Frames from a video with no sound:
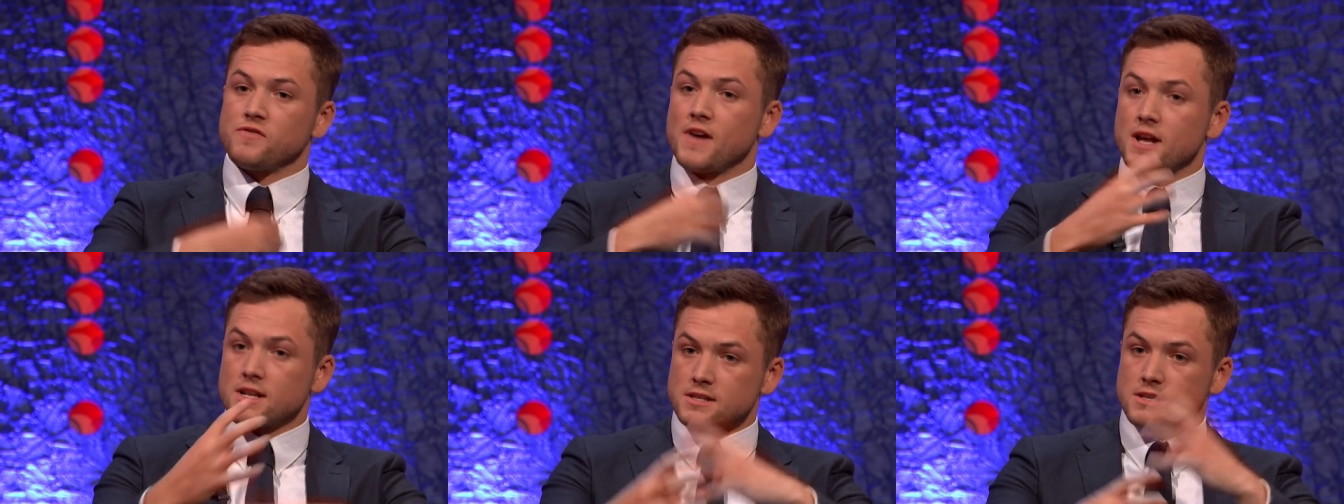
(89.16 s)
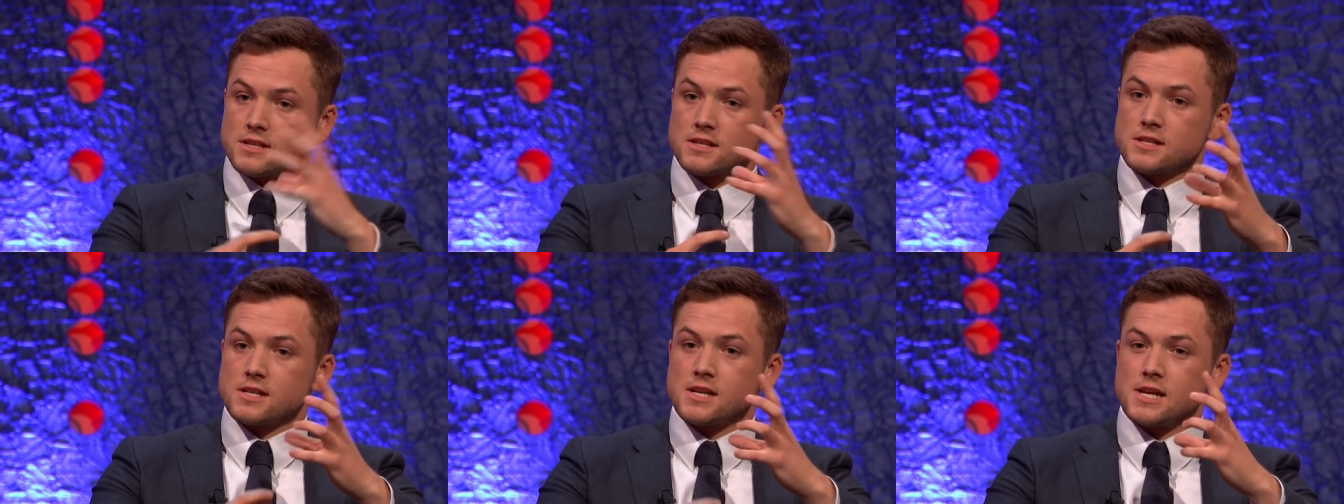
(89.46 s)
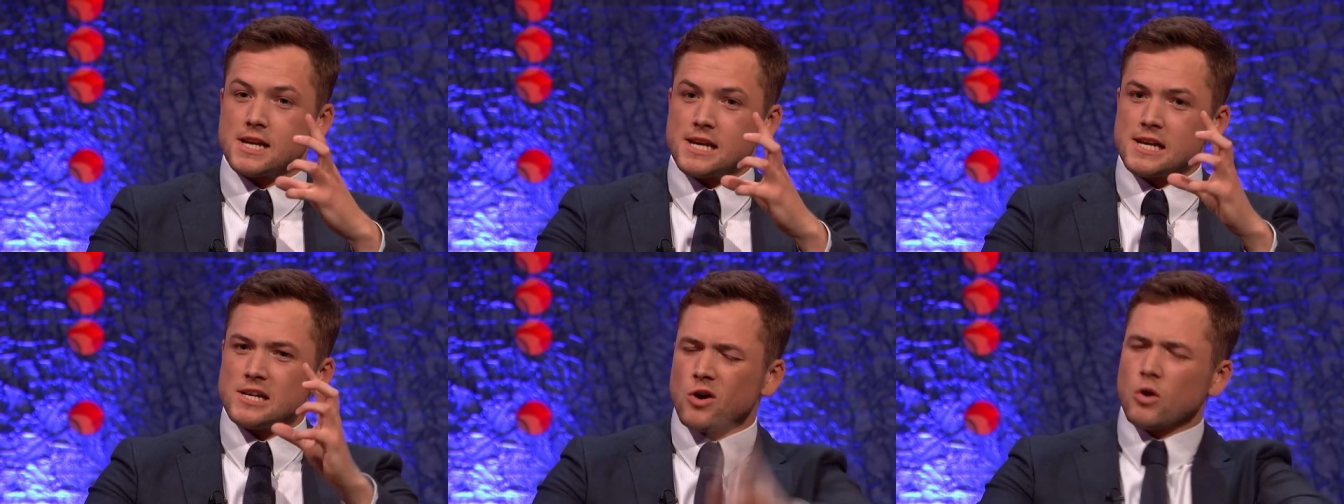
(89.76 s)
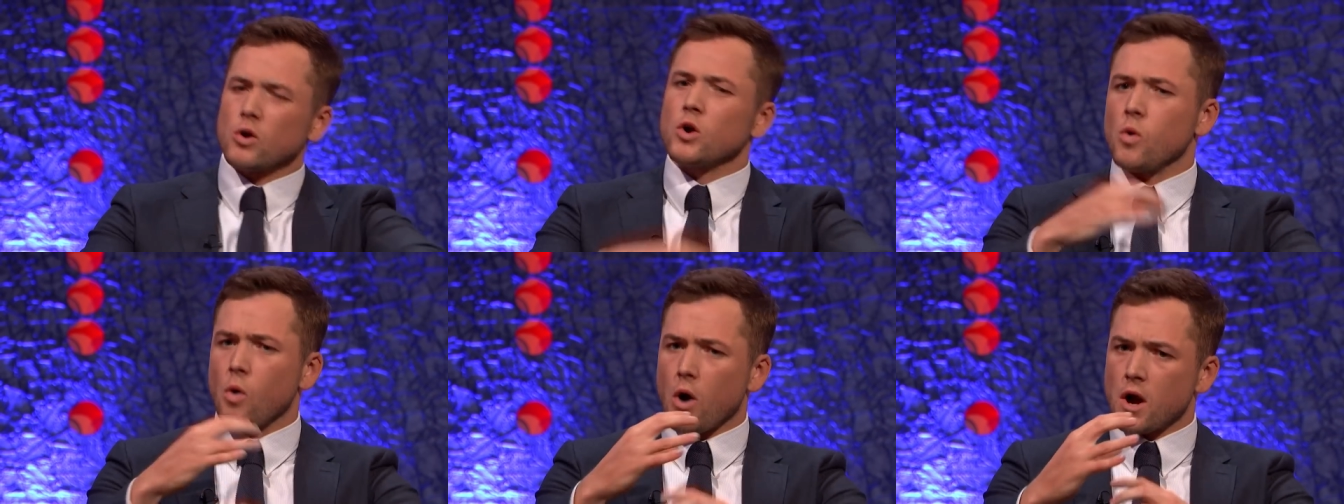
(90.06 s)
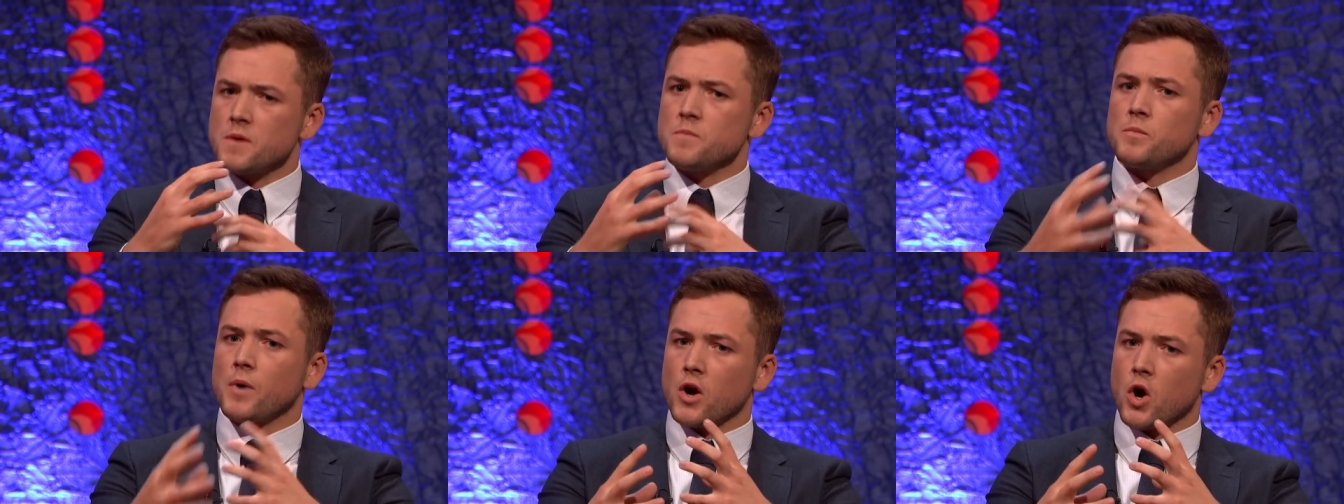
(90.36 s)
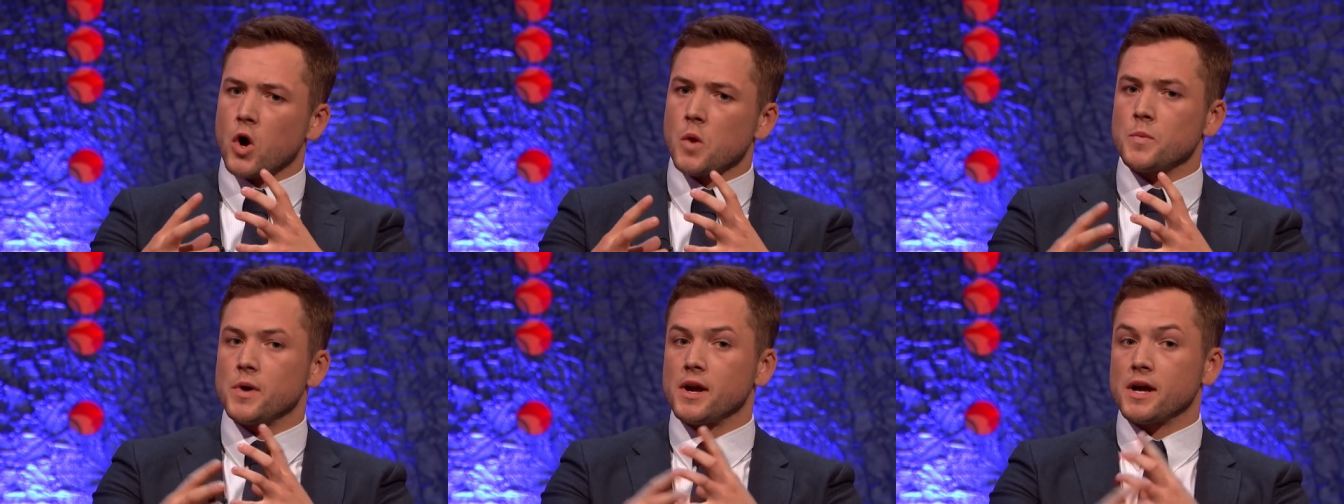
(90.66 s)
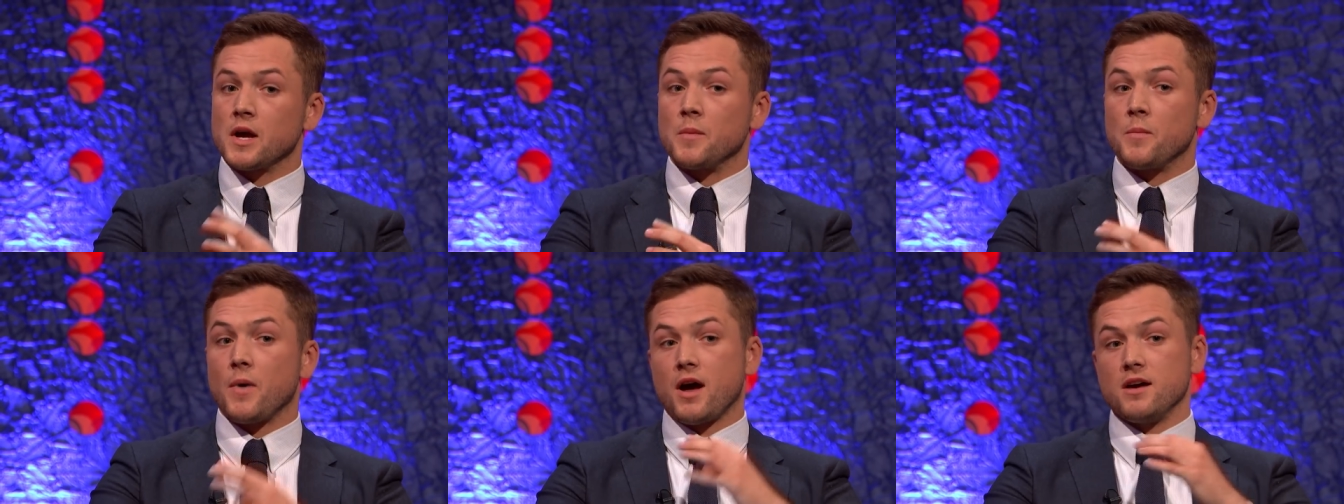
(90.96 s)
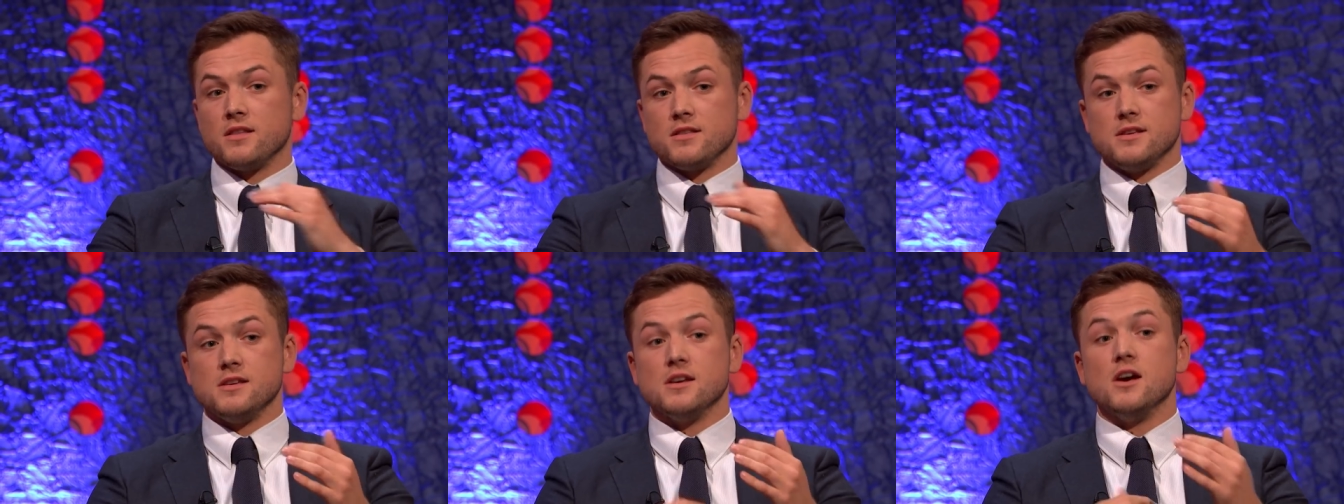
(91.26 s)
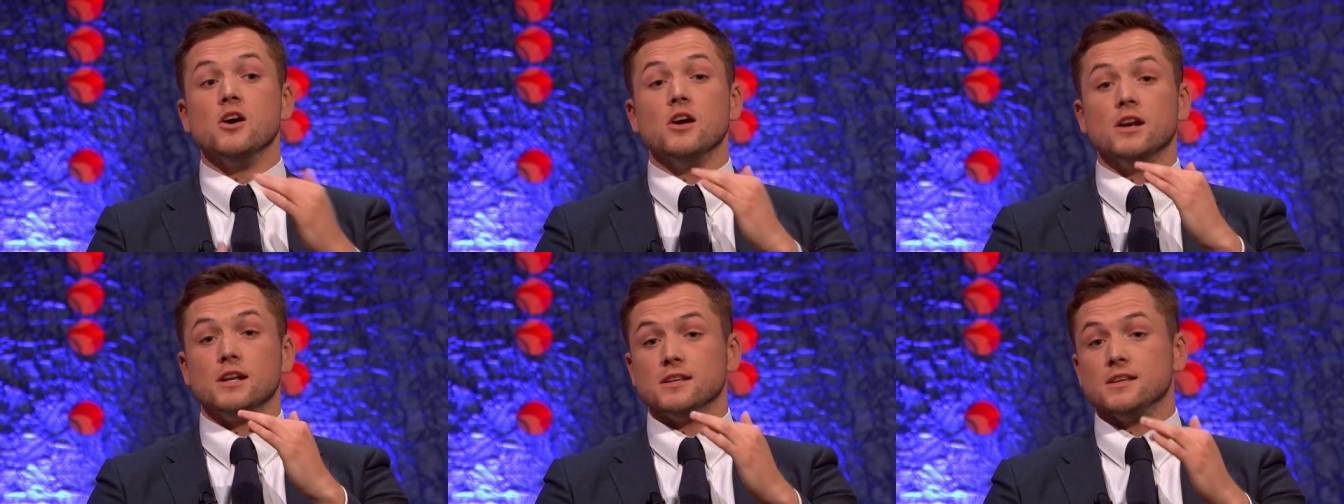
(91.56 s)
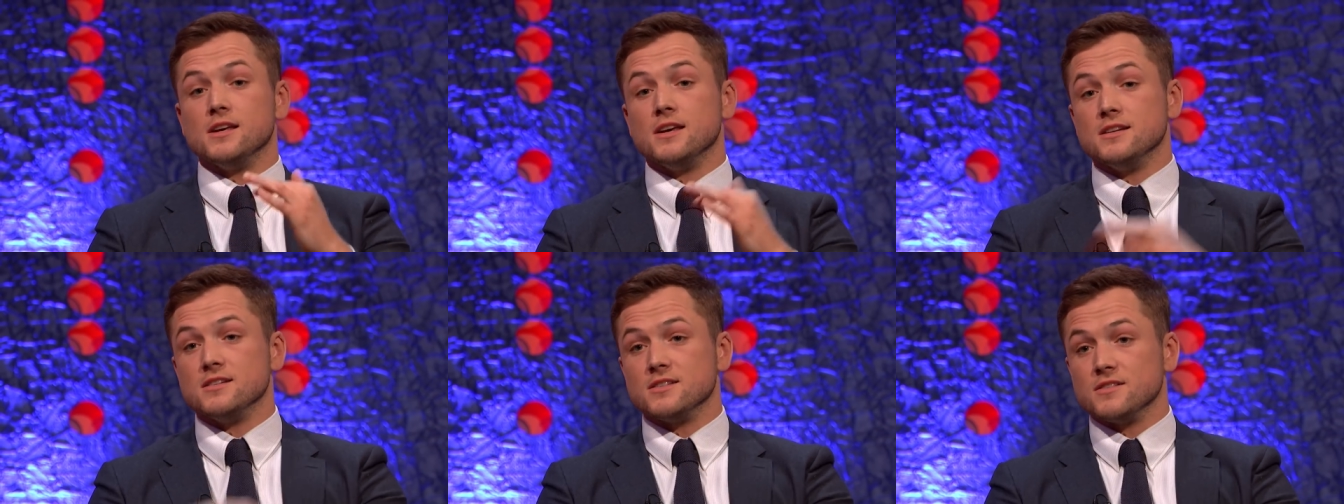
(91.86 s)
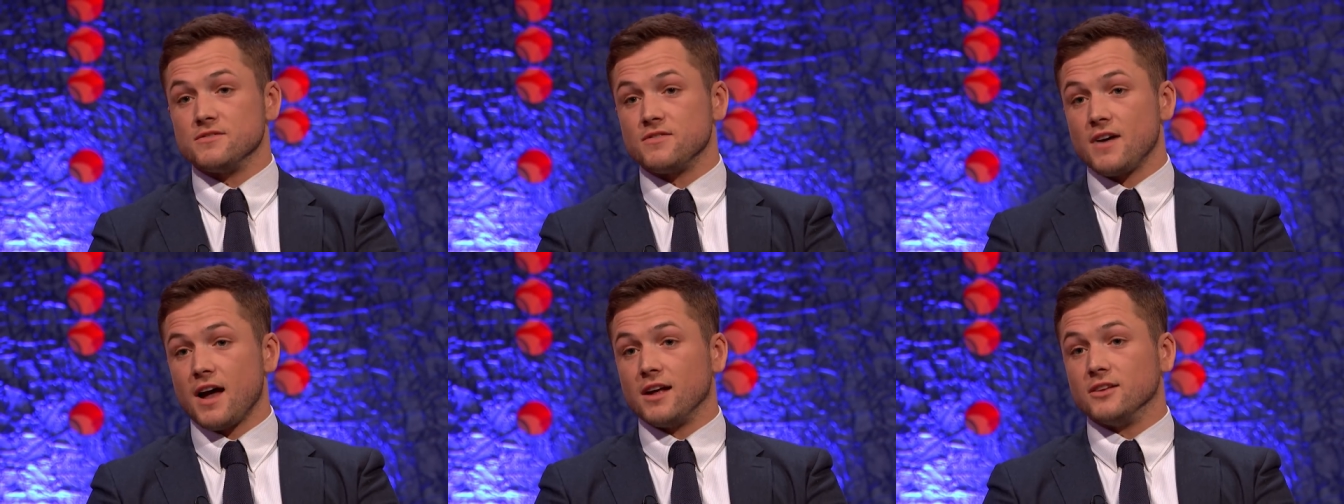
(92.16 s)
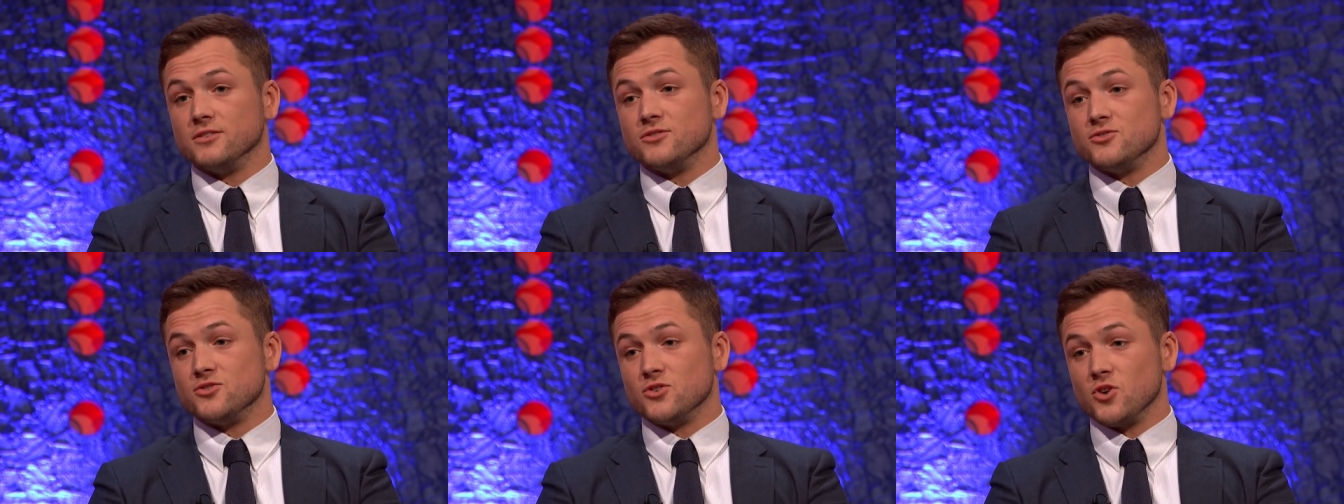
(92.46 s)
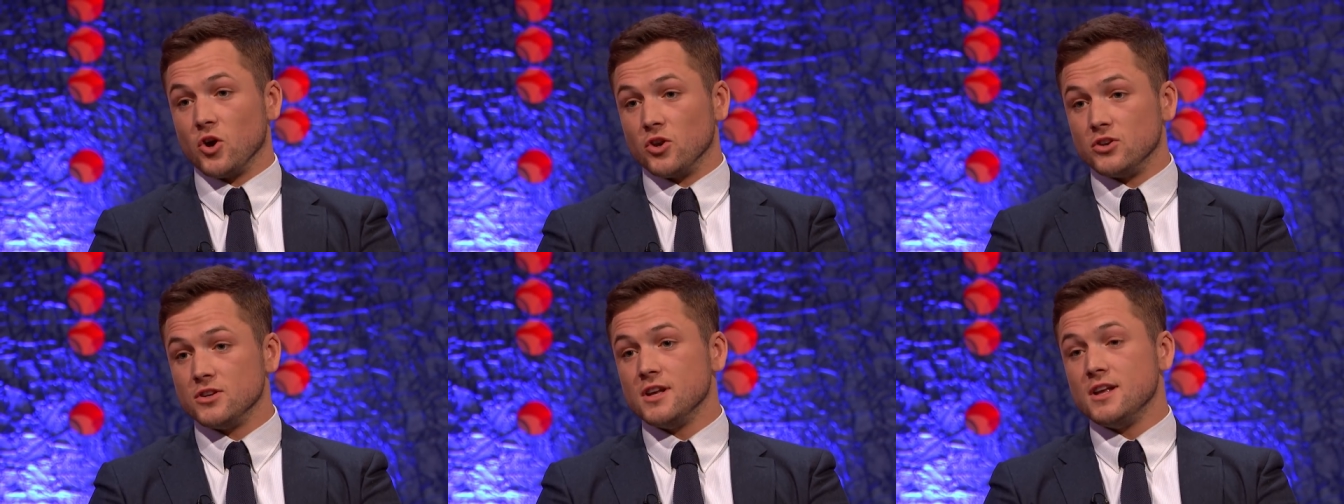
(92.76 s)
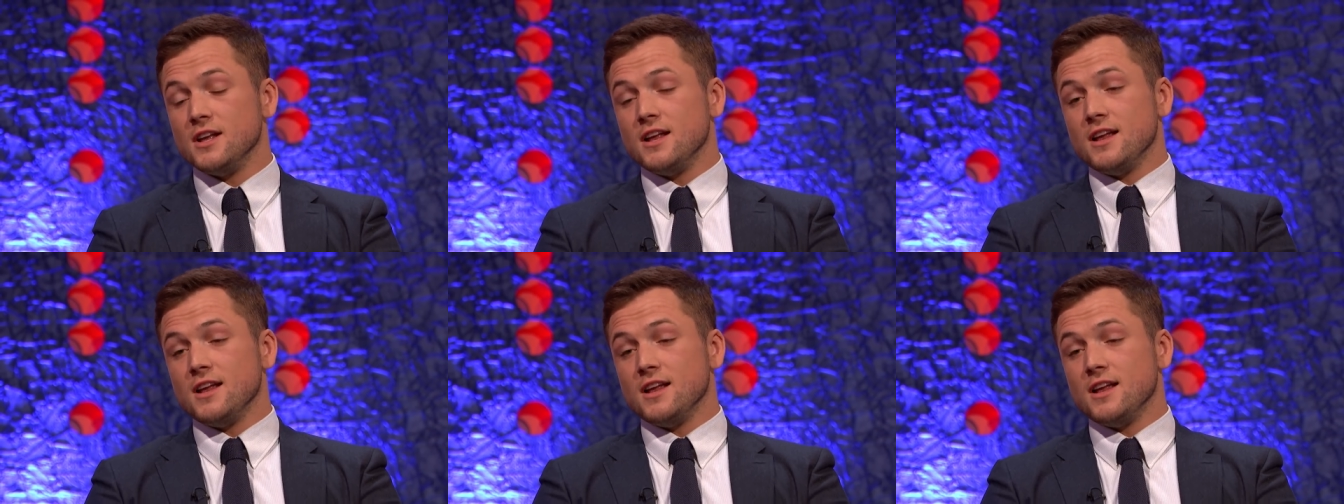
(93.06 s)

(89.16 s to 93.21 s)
fantasy, not quite biopic, about the early years of Elton John.